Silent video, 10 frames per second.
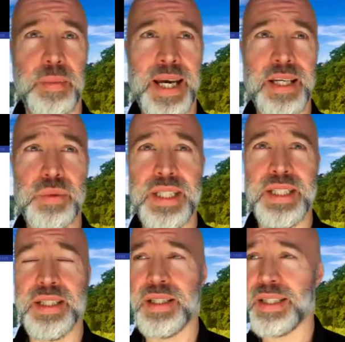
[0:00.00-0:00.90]
how do
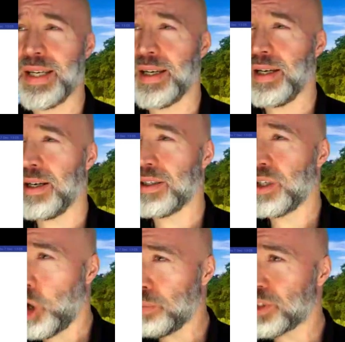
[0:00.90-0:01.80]
we get our
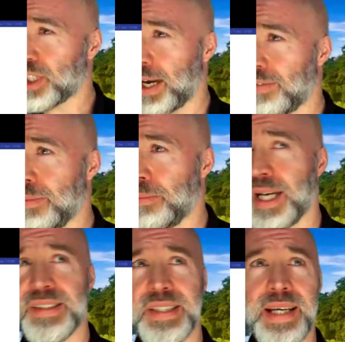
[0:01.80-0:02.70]
comms to have
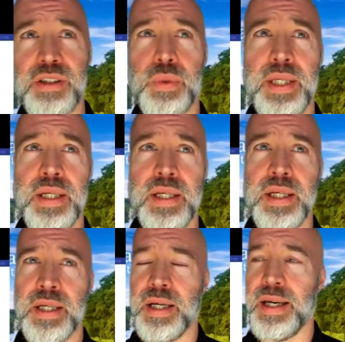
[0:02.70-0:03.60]
impact, and how do we
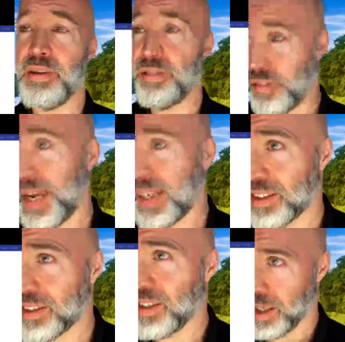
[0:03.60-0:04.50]
affect